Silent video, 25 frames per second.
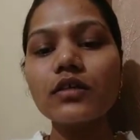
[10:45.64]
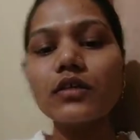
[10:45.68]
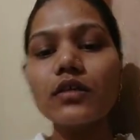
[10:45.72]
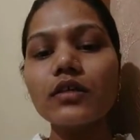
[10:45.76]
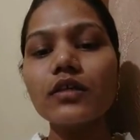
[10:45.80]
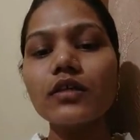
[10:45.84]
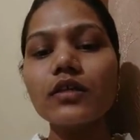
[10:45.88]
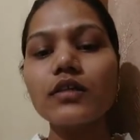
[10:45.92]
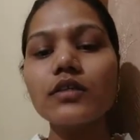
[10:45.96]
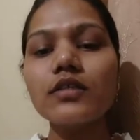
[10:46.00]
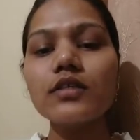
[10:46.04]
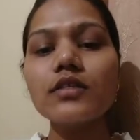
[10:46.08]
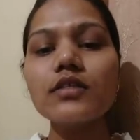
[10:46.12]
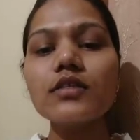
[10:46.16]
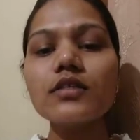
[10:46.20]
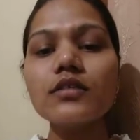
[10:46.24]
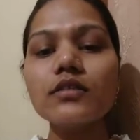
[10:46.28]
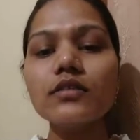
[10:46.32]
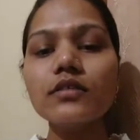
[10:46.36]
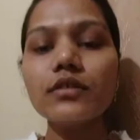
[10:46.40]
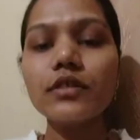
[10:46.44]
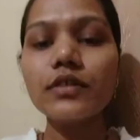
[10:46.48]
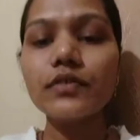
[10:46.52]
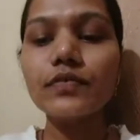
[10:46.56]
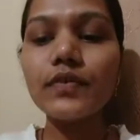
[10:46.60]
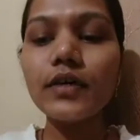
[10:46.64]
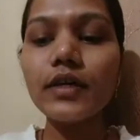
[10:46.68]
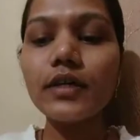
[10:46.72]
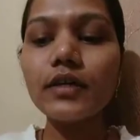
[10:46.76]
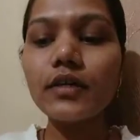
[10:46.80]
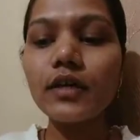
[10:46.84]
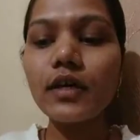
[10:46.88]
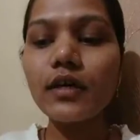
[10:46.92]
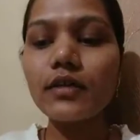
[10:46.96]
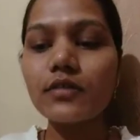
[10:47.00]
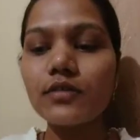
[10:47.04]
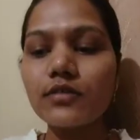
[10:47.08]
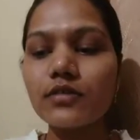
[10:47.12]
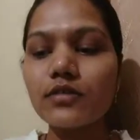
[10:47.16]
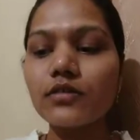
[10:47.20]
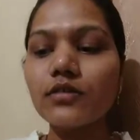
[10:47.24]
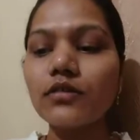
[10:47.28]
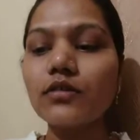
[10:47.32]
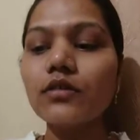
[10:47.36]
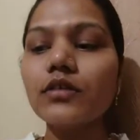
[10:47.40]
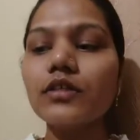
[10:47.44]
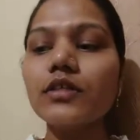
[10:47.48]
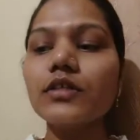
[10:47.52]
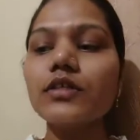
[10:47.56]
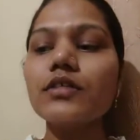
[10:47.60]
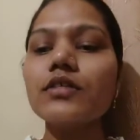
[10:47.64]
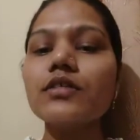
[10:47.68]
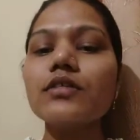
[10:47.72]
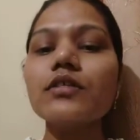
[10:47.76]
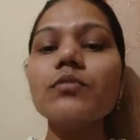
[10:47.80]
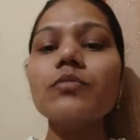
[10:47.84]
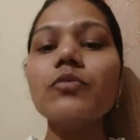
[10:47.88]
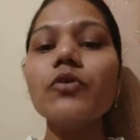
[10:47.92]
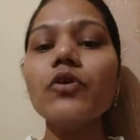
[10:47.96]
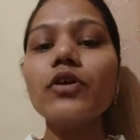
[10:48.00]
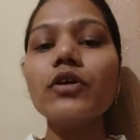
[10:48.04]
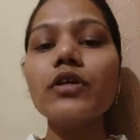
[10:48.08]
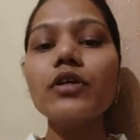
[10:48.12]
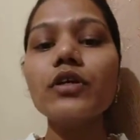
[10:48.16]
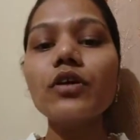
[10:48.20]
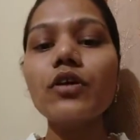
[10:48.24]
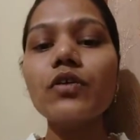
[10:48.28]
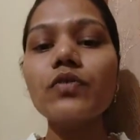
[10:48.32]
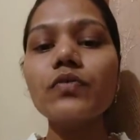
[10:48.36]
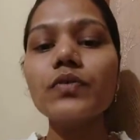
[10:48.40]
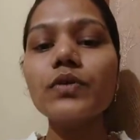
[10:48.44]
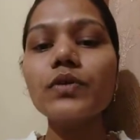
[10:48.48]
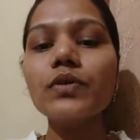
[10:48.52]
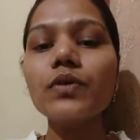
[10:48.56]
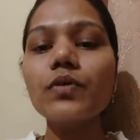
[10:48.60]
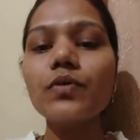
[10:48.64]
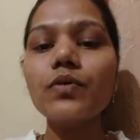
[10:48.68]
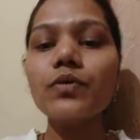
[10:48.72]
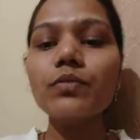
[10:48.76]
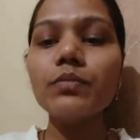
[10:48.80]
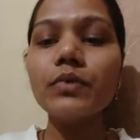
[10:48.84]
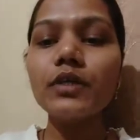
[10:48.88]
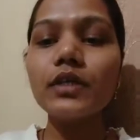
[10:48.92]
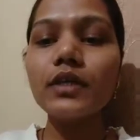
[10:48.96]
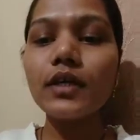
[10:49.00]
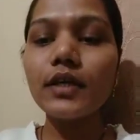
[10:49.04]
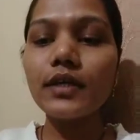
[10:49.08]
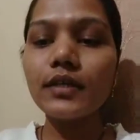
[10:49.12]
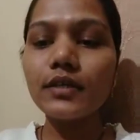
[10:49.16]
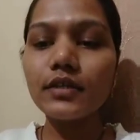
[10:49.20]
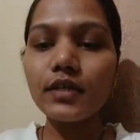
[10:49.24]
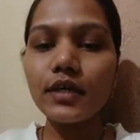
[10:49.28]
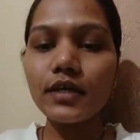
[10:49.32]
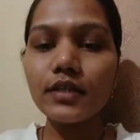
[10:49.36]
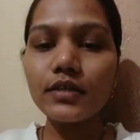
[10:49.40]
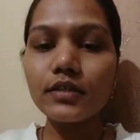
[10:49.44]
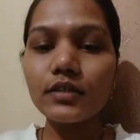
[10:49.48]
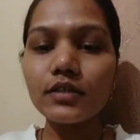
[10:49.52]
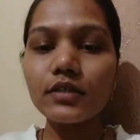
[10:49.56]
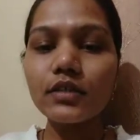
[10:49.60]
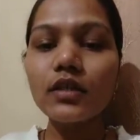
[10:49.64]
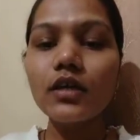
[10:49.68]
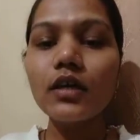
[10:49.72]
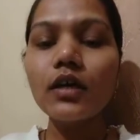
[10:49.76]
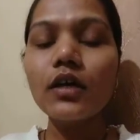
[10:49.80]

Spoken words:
It is defined as it is the body of a government entity.